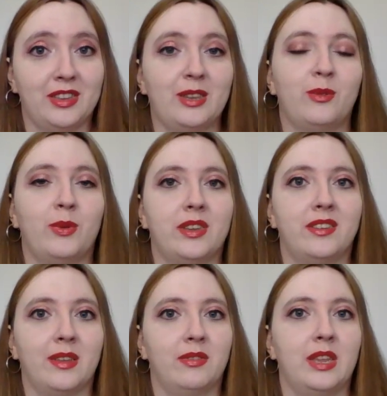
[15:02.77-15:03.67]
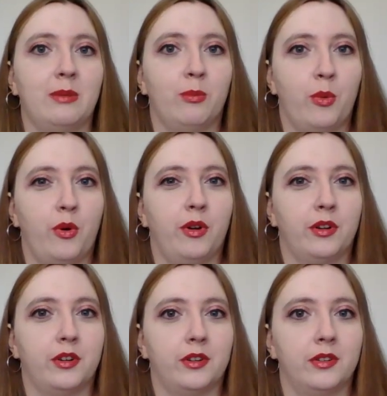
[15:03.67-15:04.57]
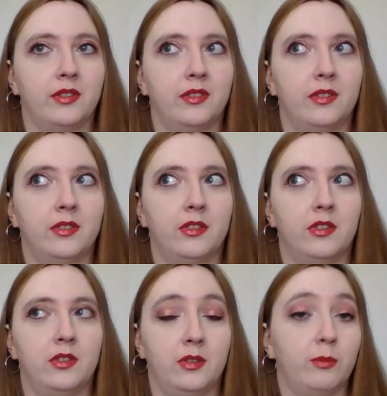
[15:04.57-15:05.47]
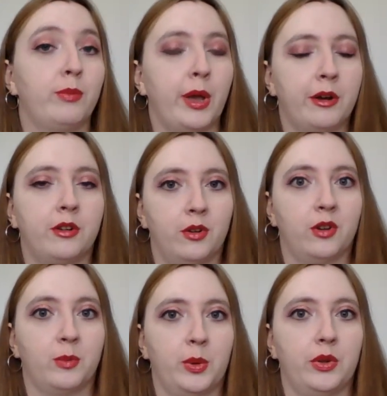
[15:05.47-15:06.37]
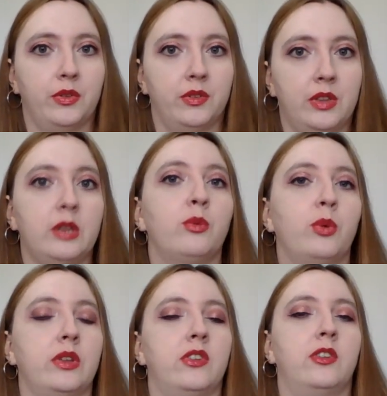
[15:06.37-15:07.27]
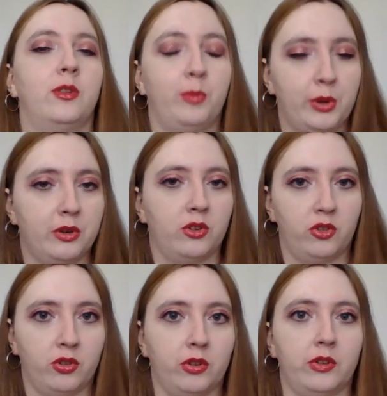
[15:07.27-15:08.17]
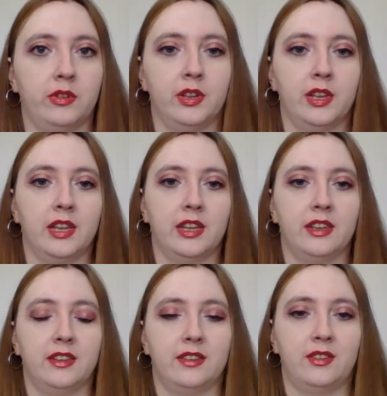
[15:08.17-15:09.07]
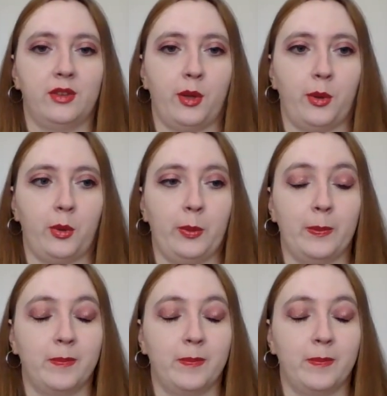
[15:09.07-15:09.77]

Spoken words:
This was something more paranormal. This was spiritual. So